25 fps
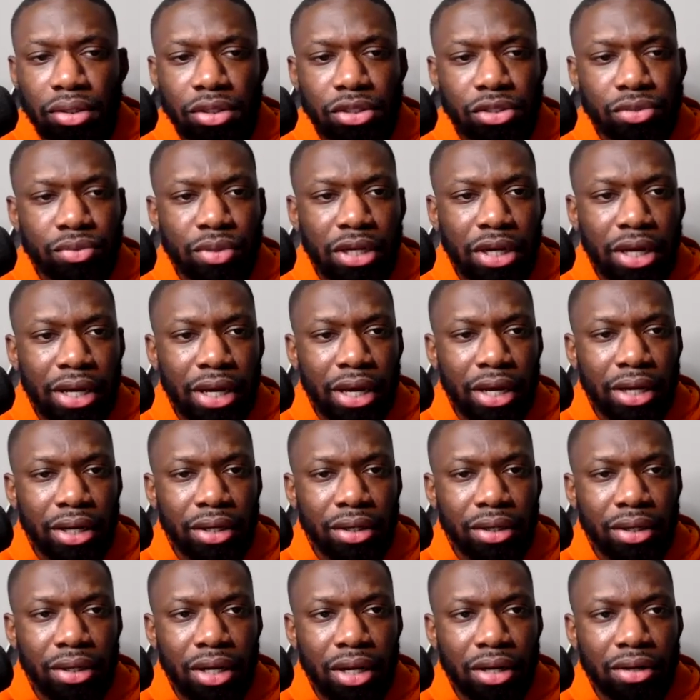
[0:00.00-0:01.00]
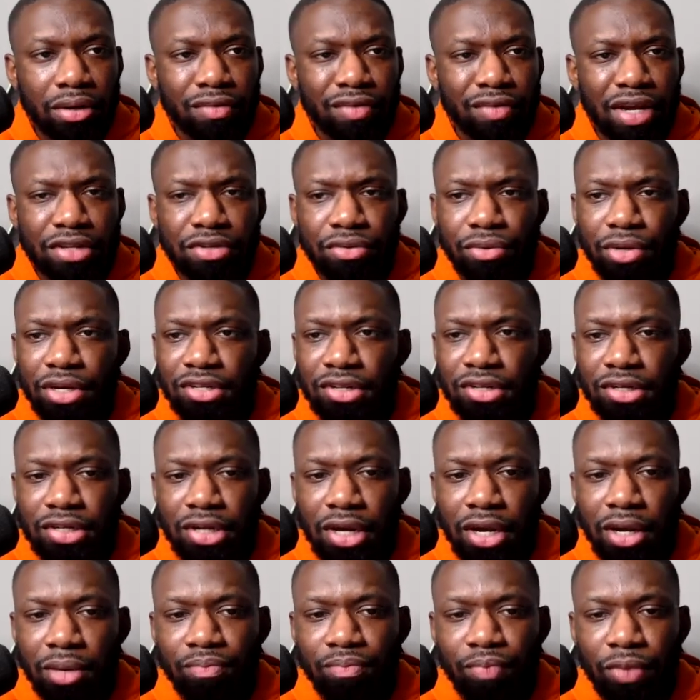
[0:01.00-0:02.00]
Should we look at it? I don't know if that's a waste of
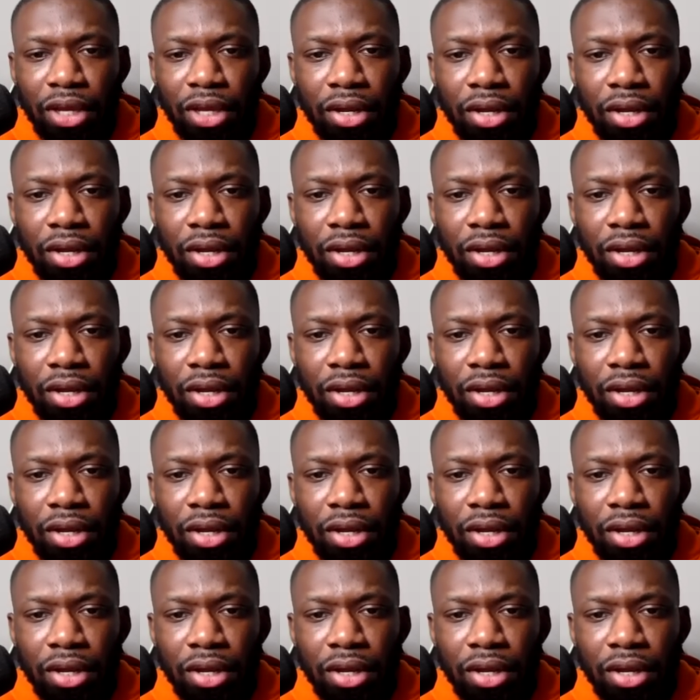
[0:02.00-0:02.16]
time.